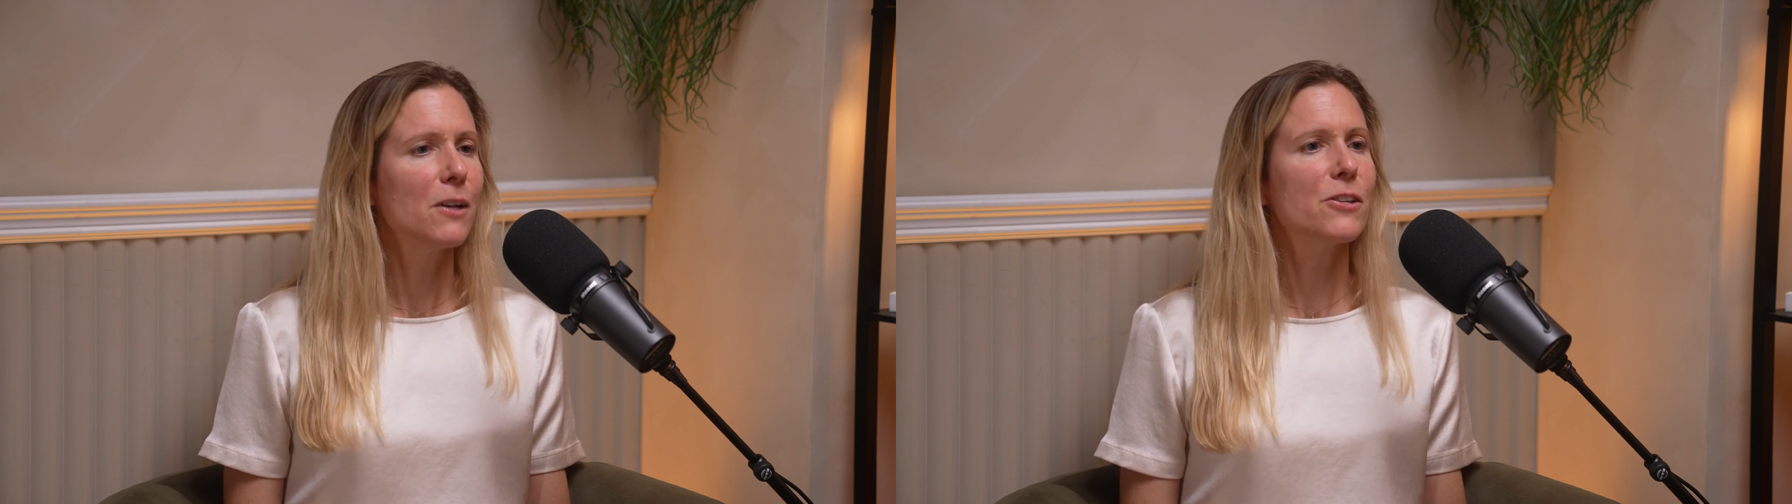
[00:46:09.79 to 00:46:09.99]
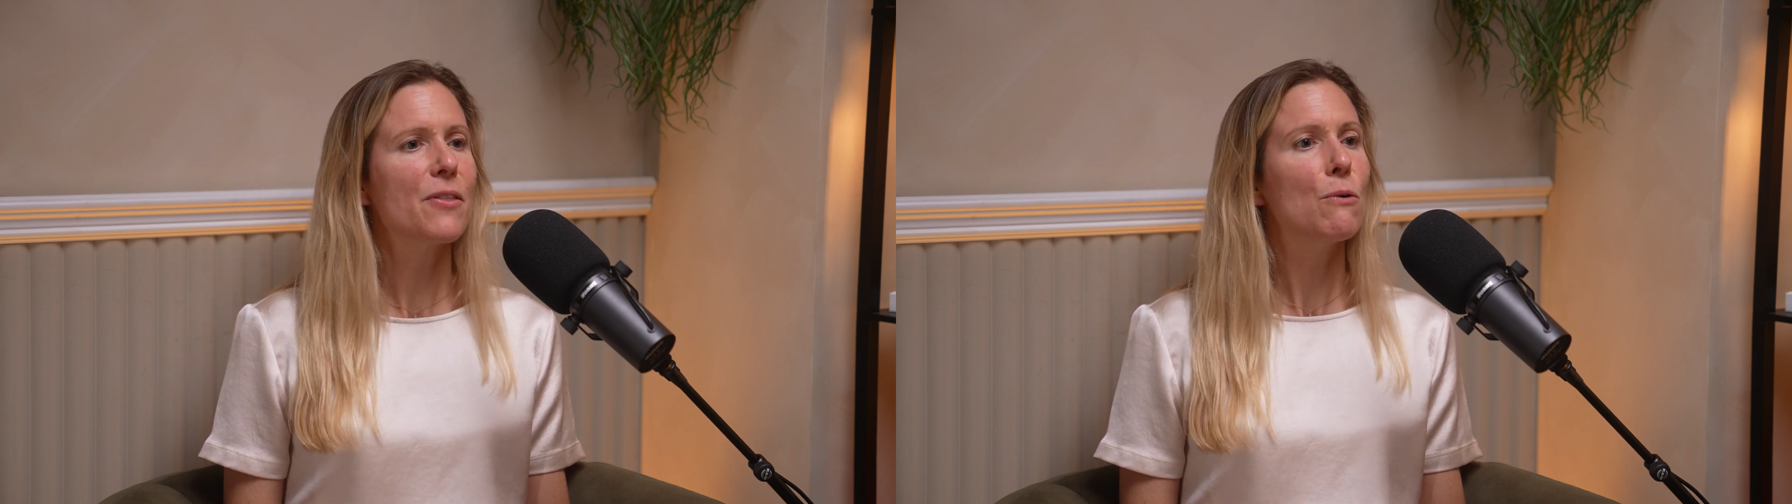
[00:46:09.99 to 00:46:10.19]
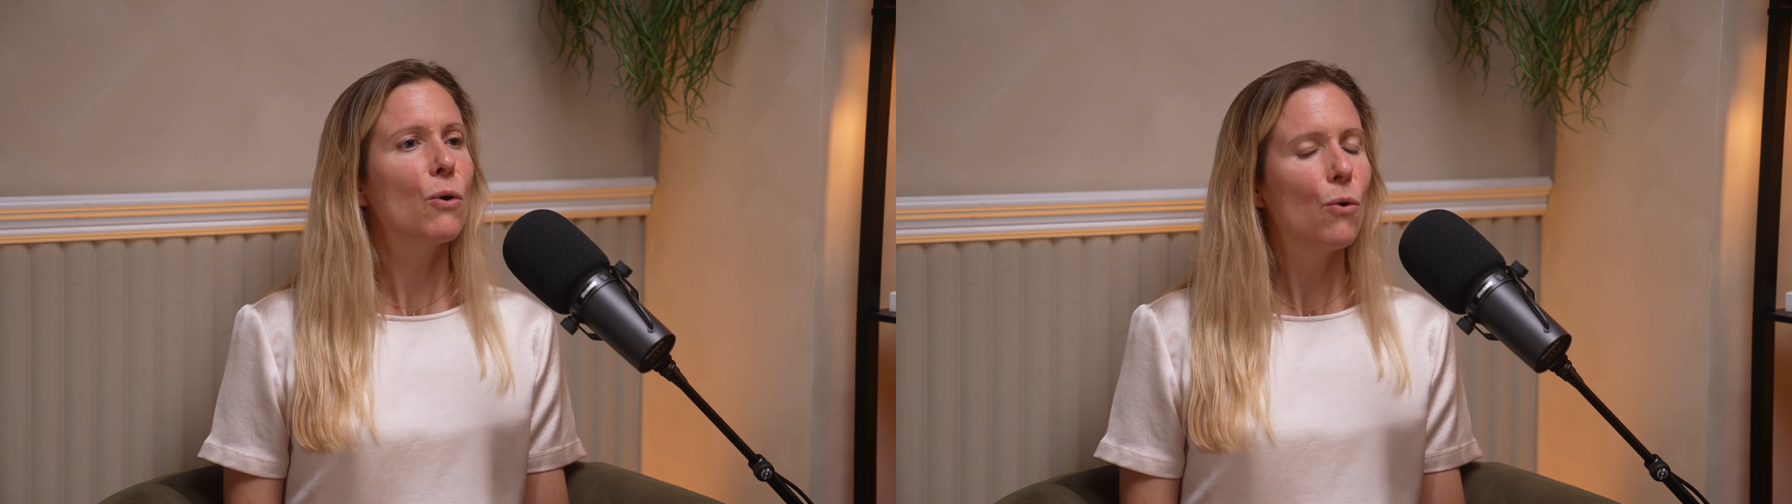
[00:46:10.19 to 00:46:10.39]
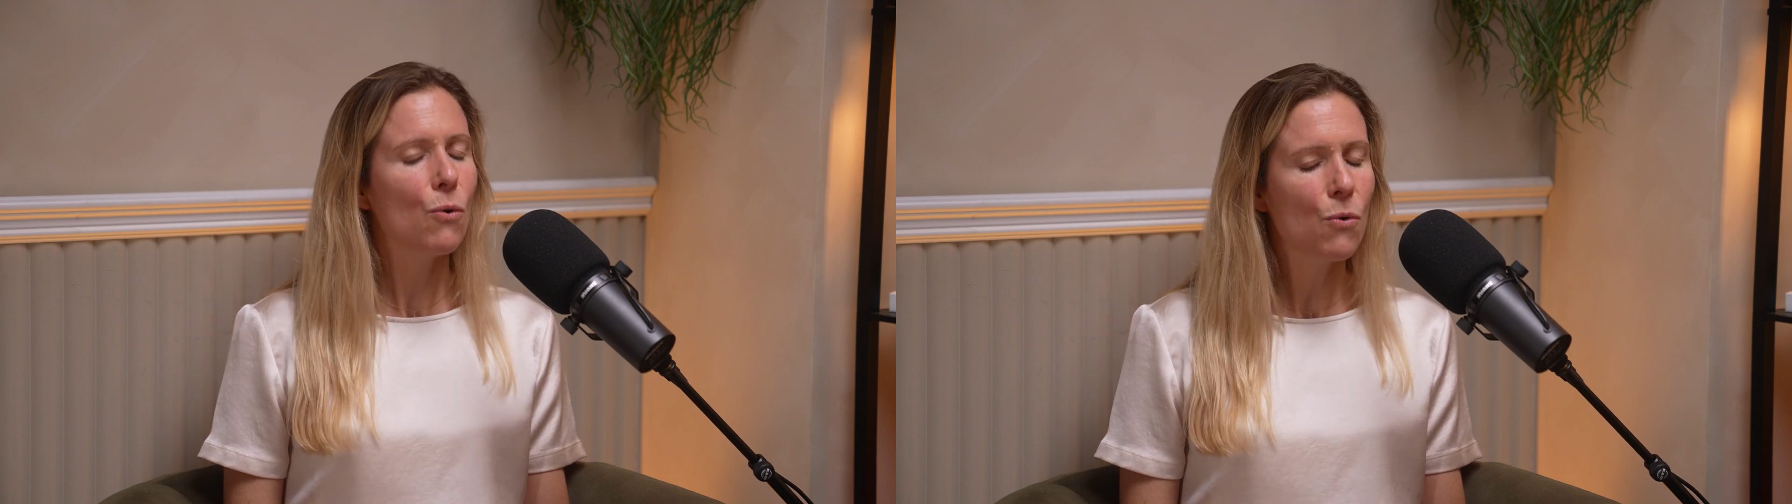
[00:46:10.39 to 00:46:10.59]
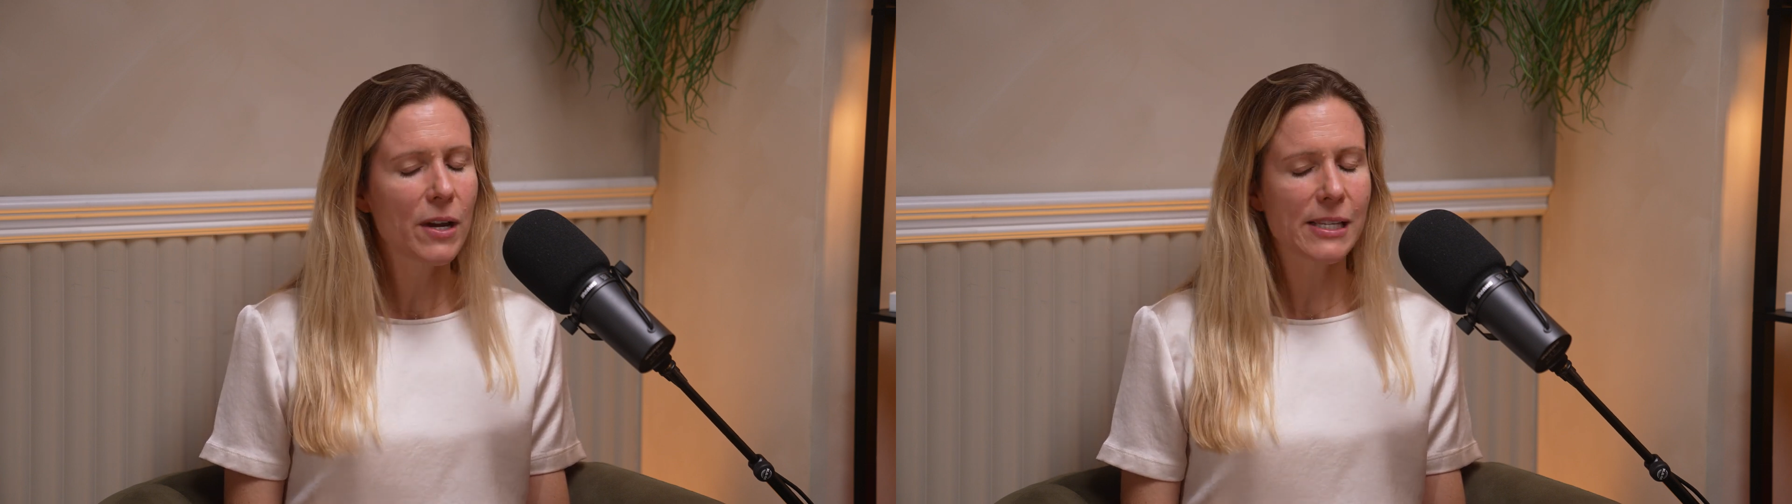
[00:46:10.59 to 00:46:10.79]
So they will
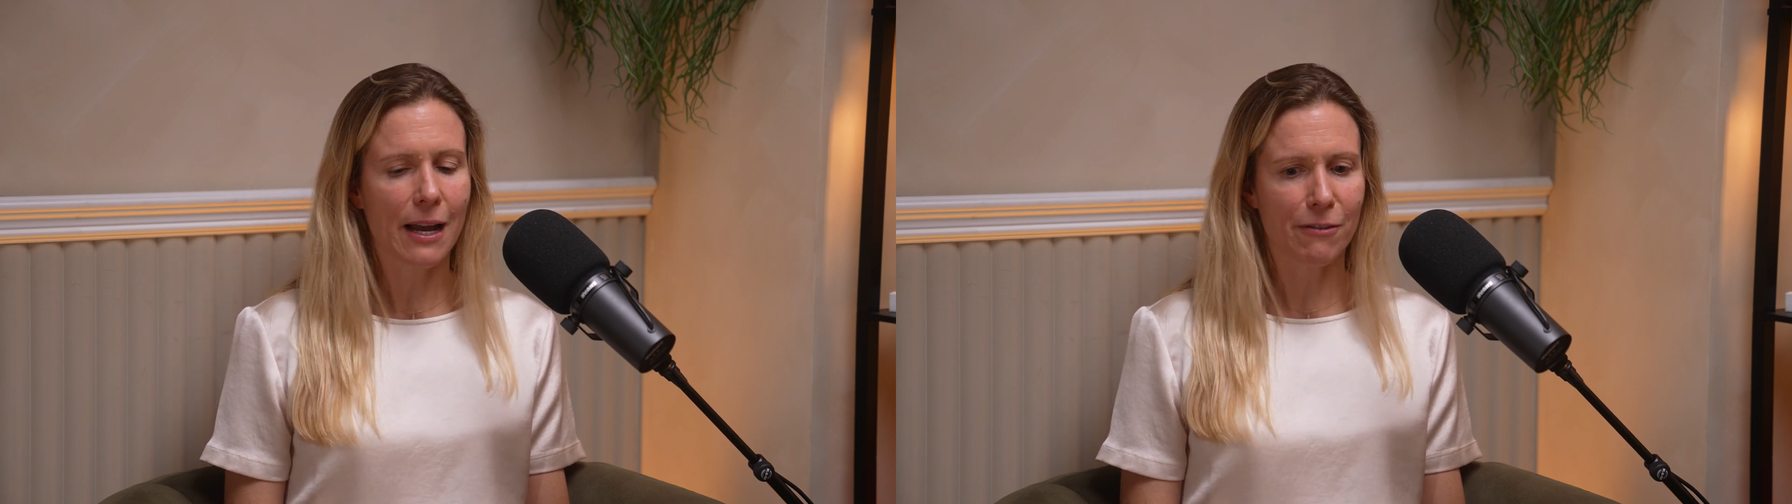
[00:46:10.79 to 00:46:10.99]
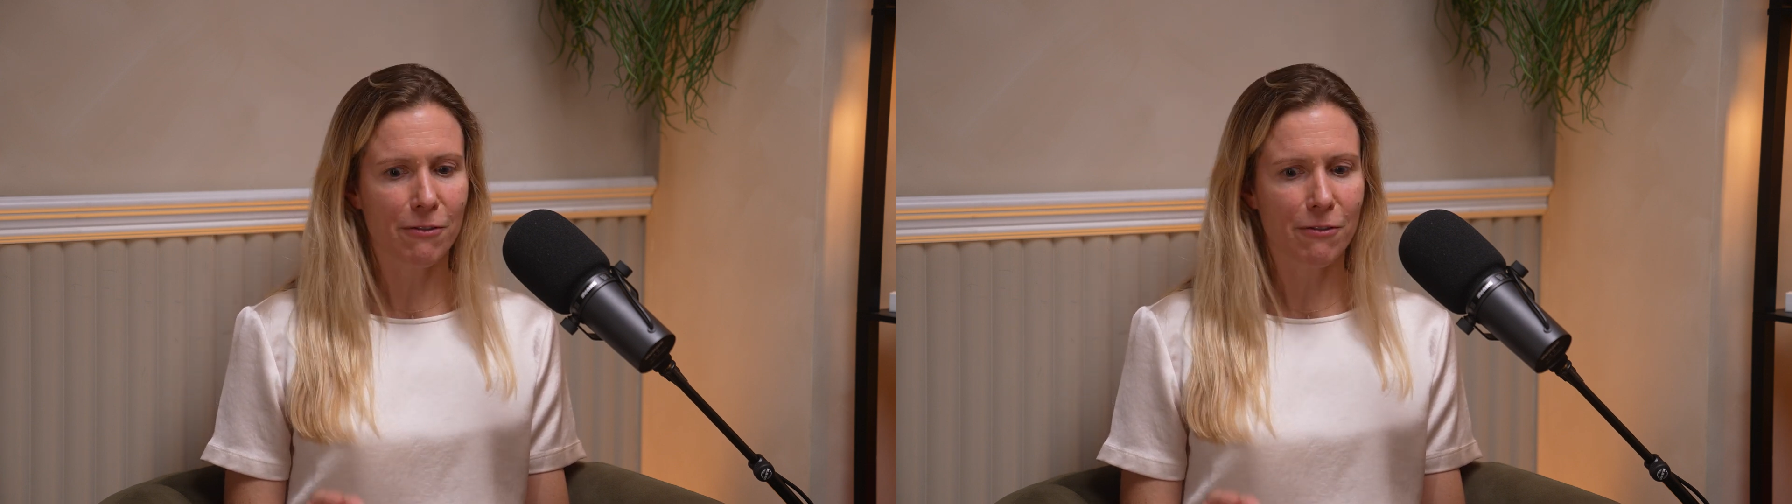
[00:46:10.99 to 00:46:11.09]
always have a